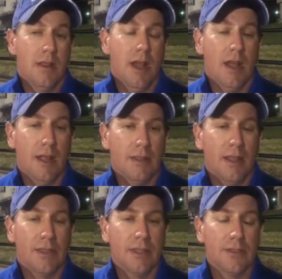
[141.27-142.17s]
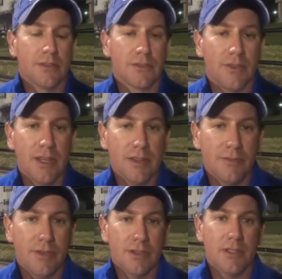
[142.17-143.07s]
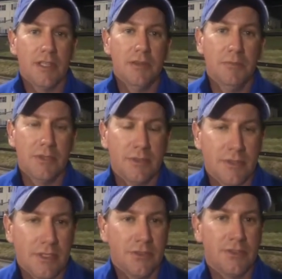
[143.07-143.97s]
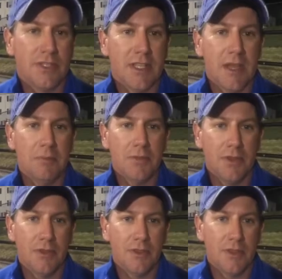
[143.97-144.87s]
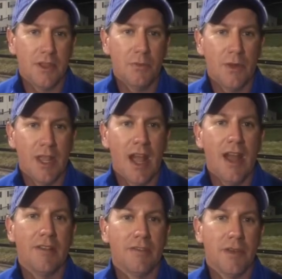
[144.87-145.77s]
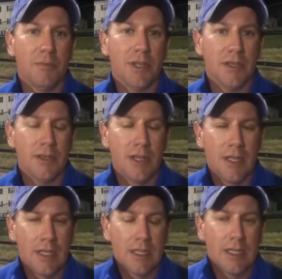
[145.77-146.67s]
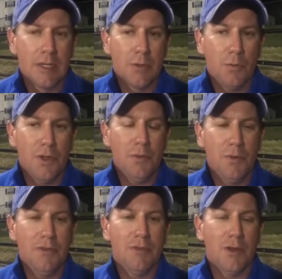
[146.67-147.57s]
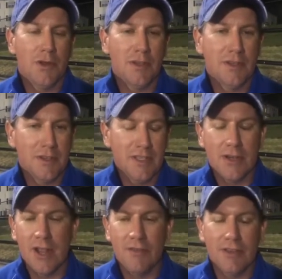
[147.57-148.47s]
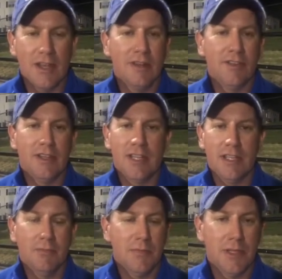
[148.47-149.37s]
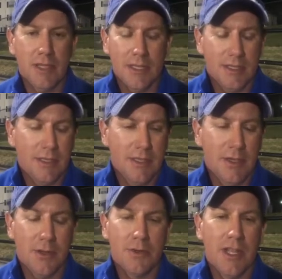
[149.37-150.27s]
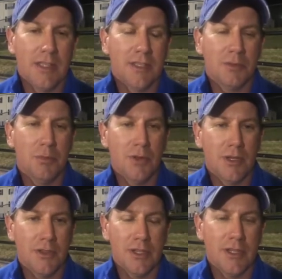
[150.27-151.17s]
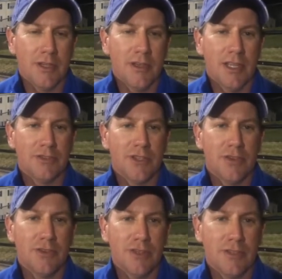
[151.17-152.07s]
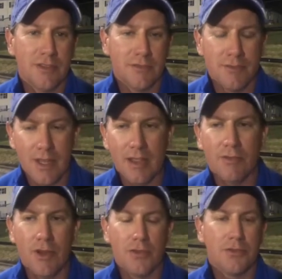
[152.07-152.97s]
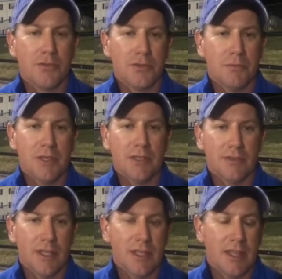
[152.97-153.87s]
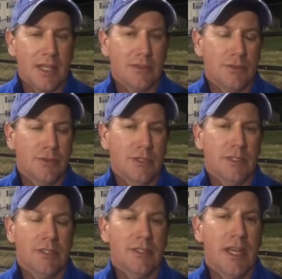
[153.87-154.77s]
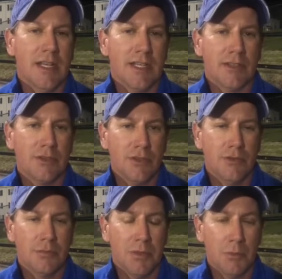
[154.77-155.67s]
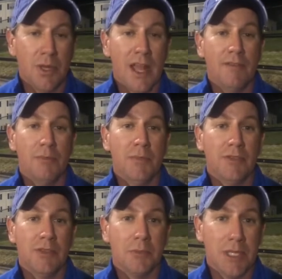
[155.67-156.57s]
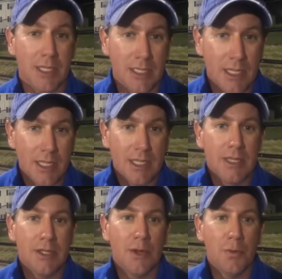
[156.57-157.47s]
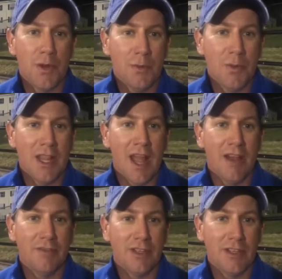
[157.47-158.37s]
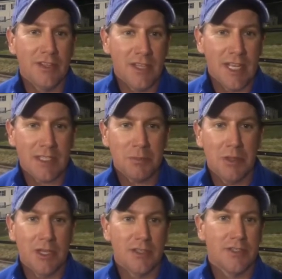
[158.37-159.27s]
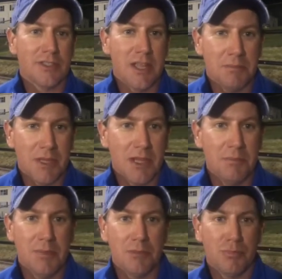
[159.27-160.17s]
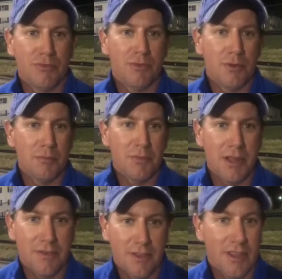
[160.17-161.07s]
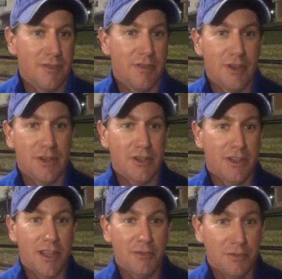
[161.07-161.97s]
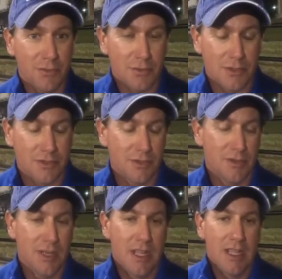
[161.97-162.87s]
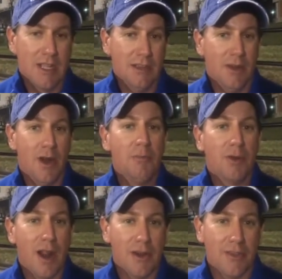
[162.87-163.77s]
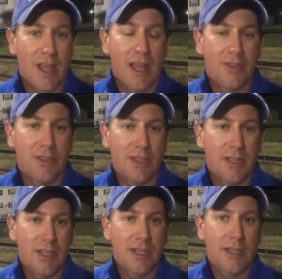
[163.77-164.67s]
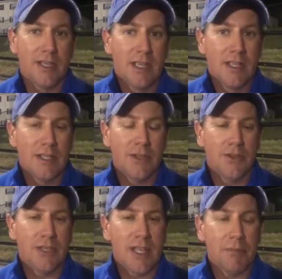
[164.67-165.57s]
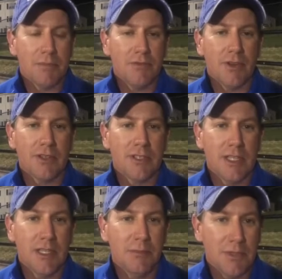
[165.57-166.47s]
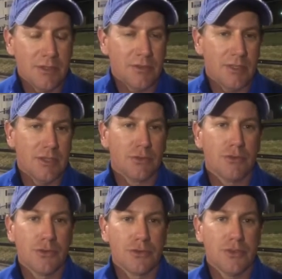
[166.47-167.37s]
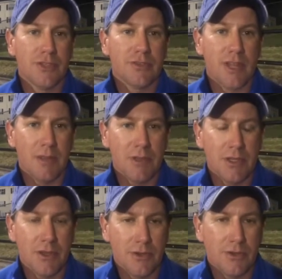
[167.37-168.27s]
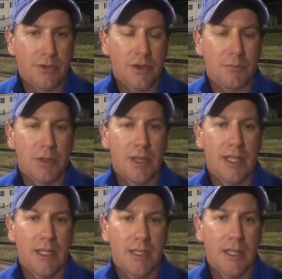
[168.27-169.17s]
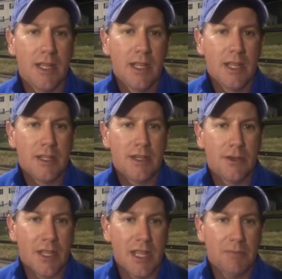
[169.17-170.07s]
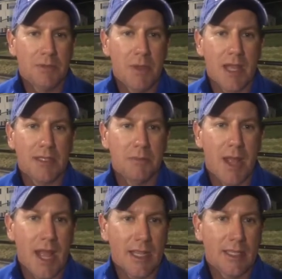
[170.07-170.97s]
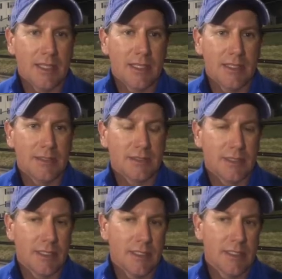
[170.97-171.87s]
Yeah, I think the strength of our team is the depth that we have. I mean, We've gone, you know, every team that, you know, at this point of the year has injuries and have gone through some things like that. So it's not an excuse, but we haven't missed a beat. You know, we haven't, the next player has stepped up and performed at a very good level for us. So, you know, I'm proud of that. The, you know, the depth of our team is crucial this time of year. You start playing, you know, games back to back, and it's,